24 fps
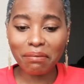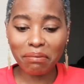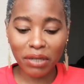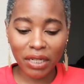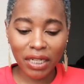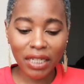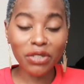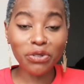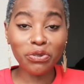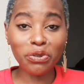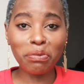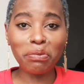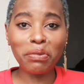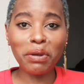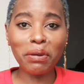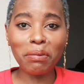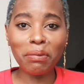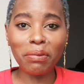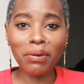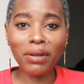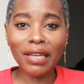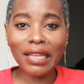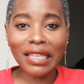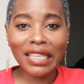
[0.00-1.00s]
because
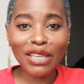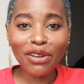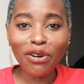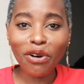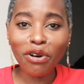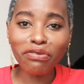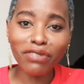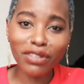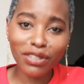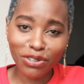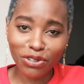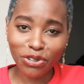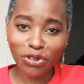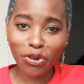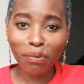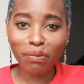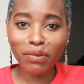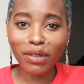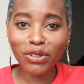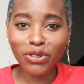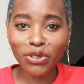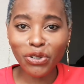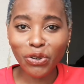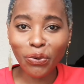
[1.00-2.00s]
remember, the office job
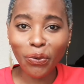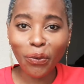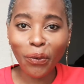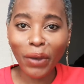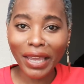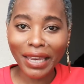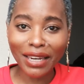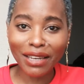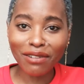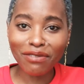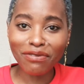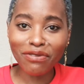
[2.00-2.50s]
that you're waiting